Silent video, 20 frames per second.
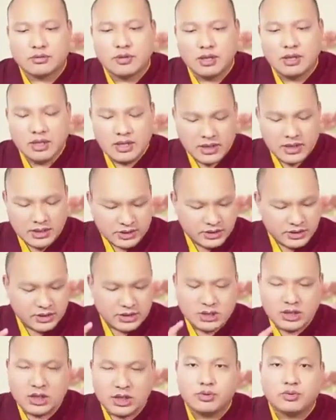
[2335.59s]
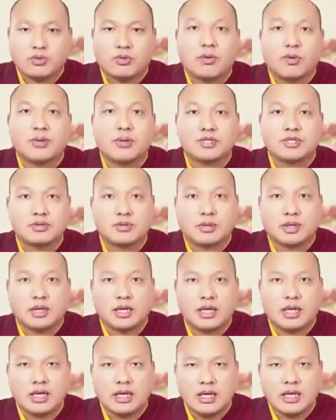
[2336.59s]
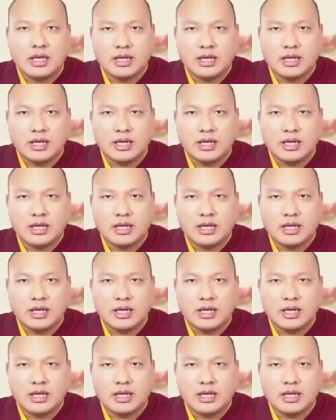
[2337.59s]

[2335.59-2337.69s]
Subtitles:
So I don't need to speak about them all today.